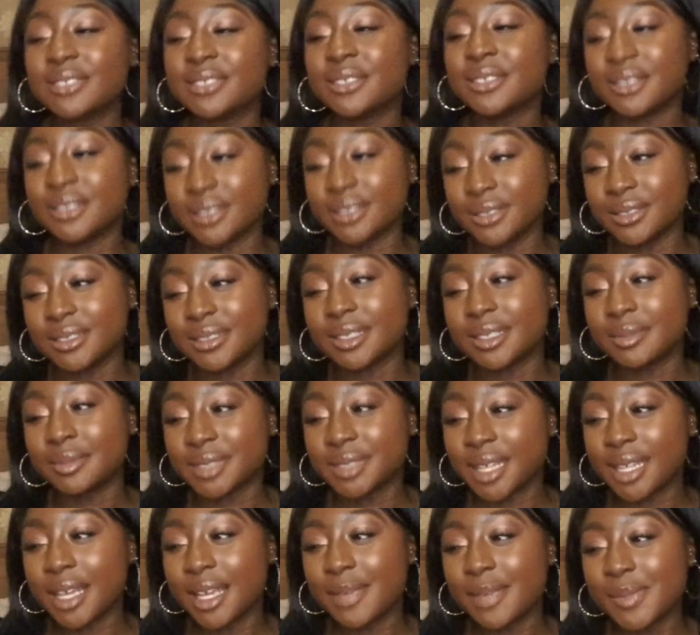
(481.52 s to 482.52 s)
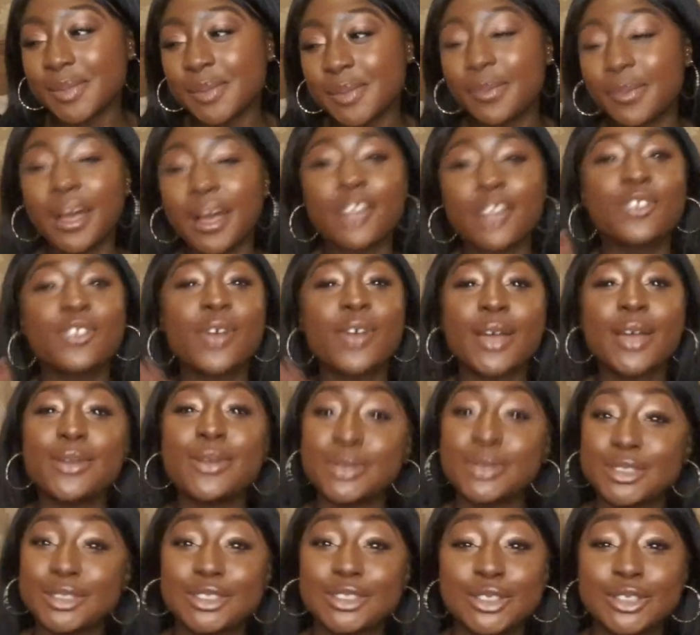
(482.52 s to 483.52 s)
do snooze sometimes, but I try
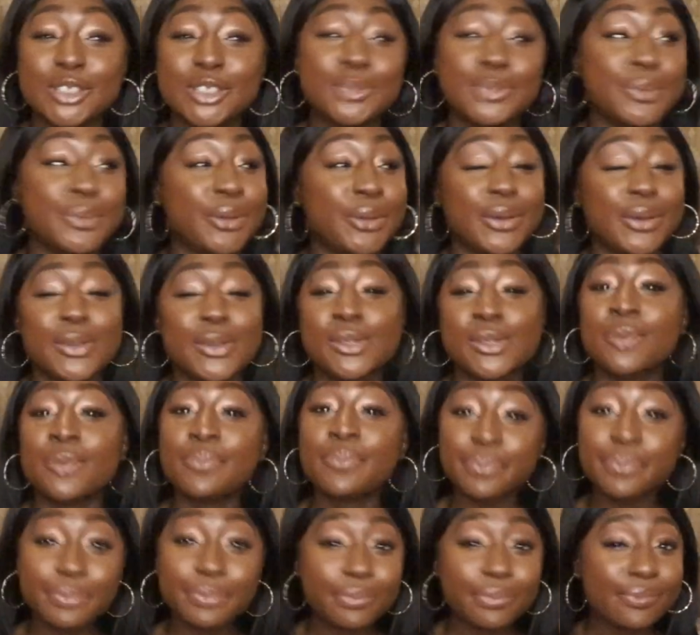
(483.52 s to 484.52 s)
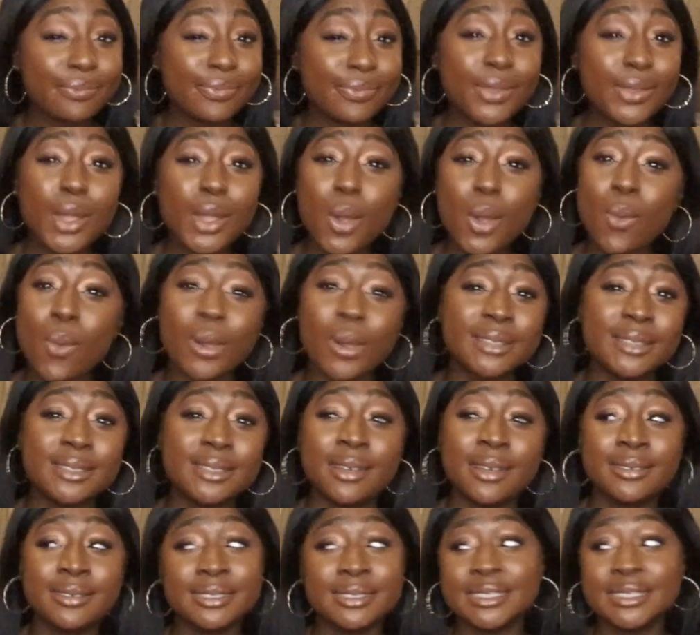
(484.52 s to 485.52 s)
not to snooze because one
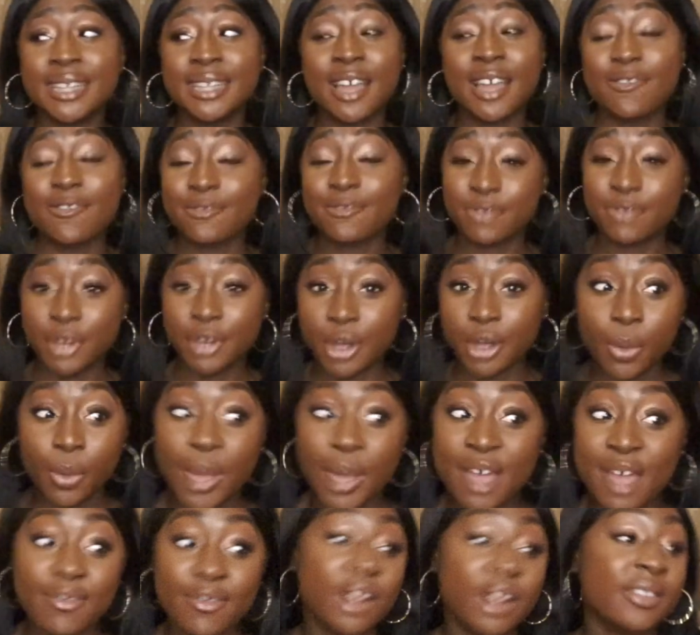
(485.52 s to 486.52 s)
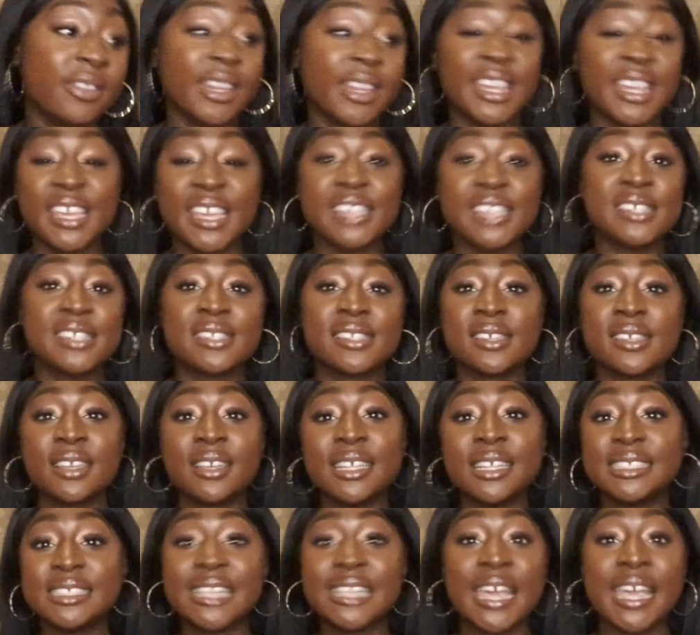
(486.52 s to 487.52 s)
turns into like 3 or whatever, then it is
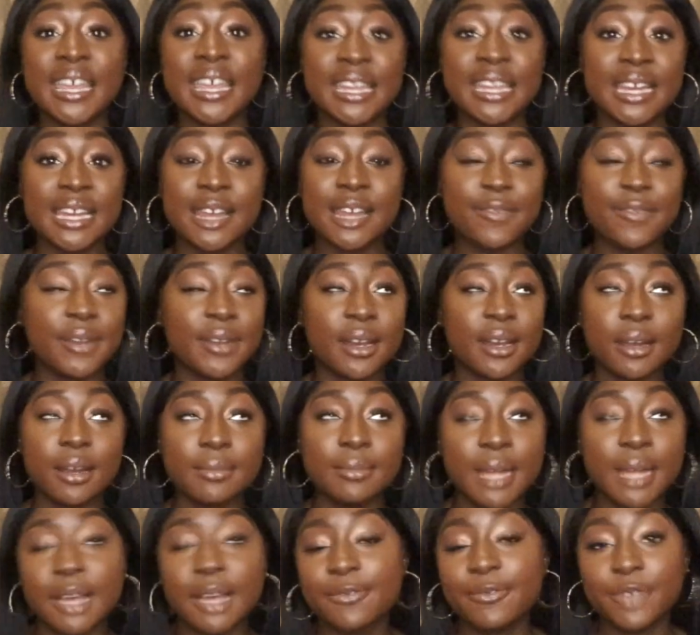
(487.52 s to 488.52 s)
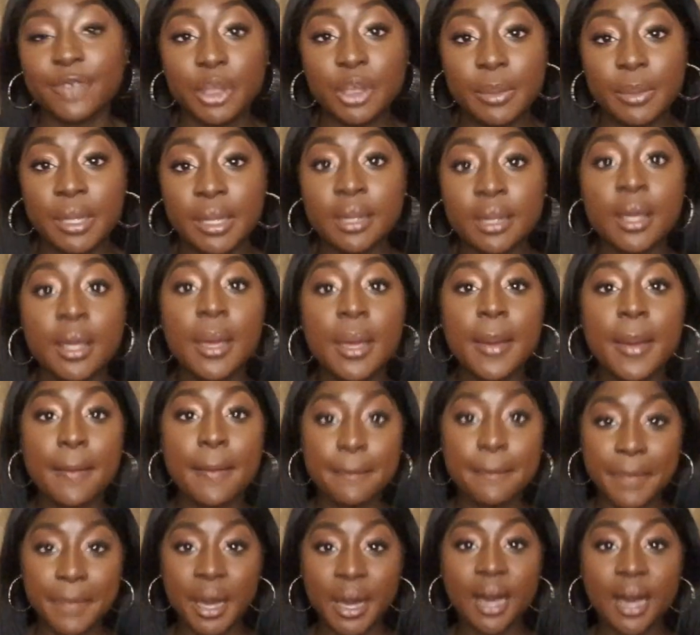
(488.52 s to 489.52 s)
10, 11 and I'm like fuming.
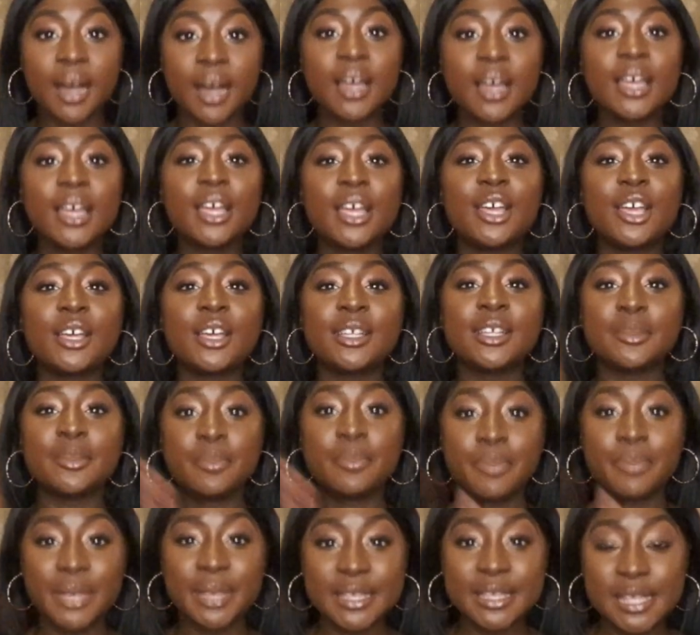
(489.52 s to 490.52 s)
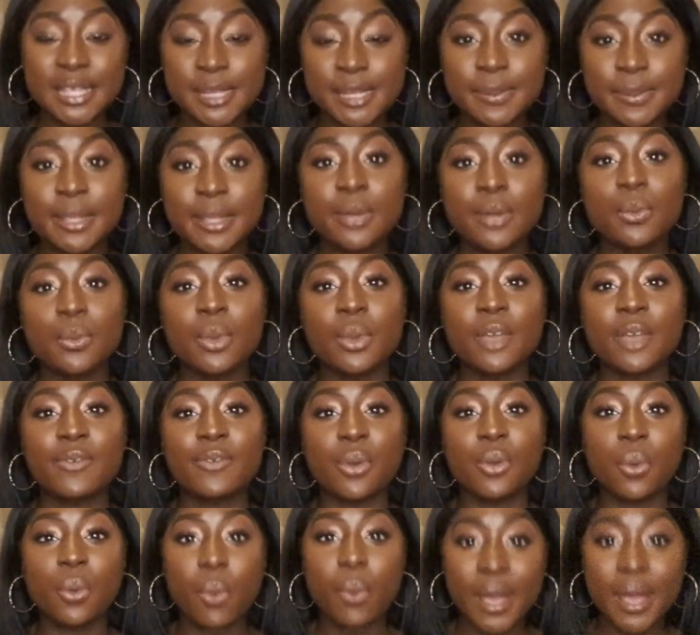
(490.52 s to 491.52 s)
But being disciplined with
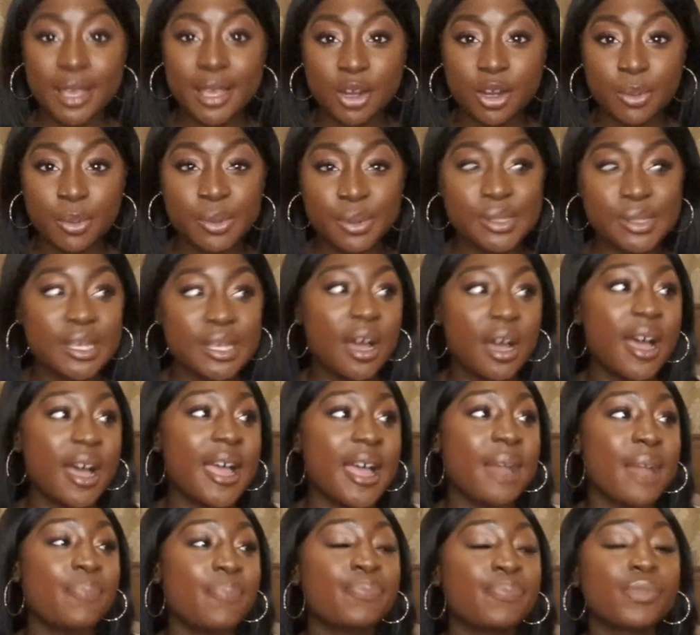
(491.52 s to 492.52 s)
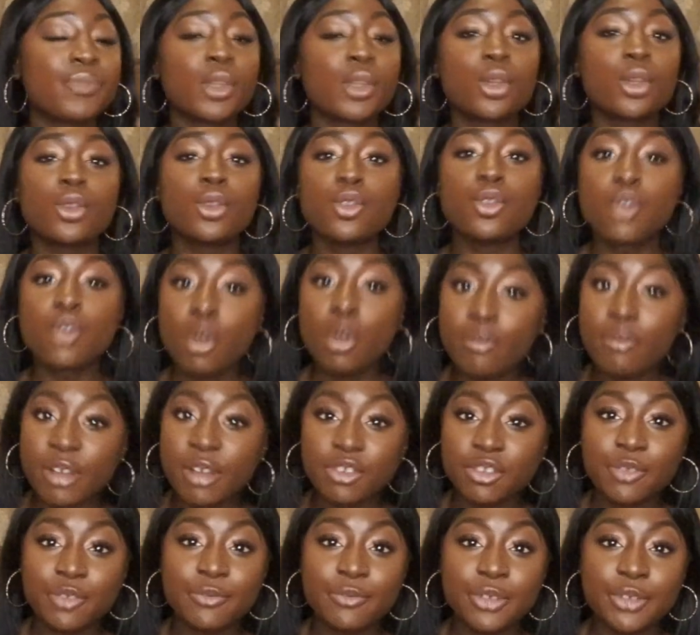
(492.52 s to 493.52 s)
waking up on time, not
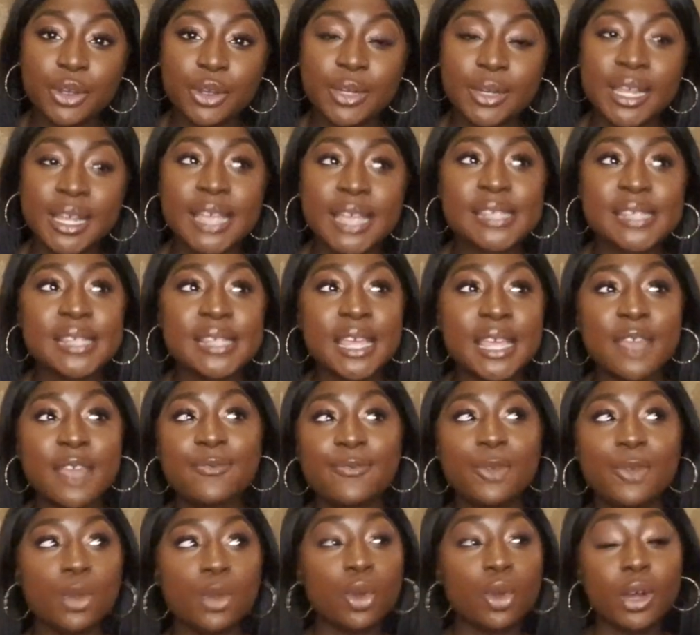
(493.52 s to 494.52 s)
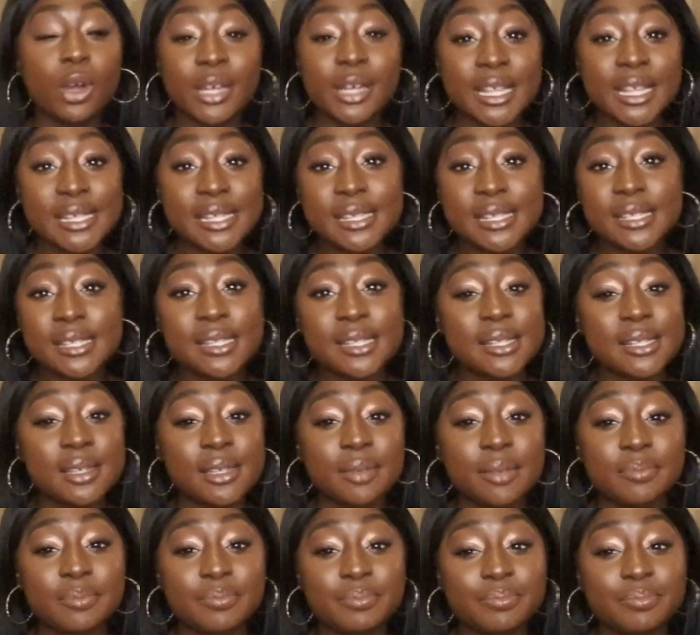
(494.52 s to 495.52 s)
rushing for your list. If you're not a list
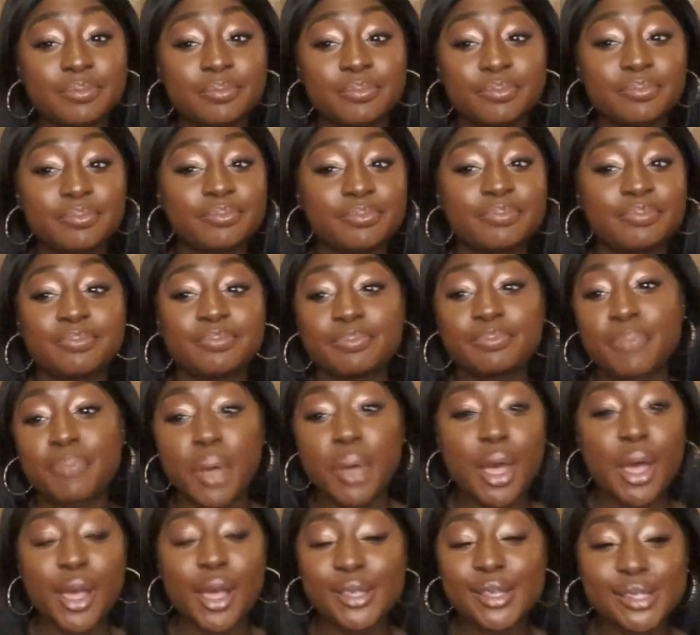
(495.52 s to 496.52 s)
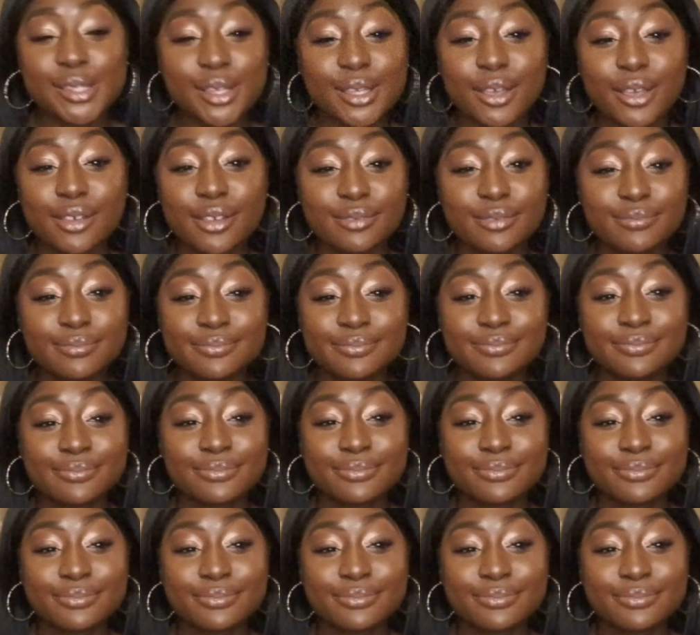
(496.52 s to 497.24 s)
person,